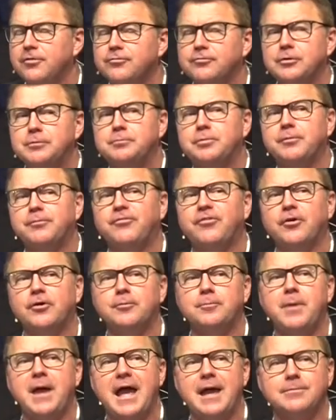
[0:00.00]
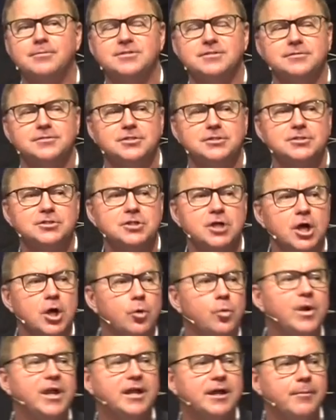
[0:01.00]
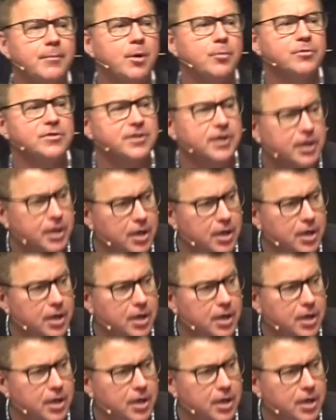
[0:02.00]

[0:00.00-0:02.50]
through preferred passages, we come up with a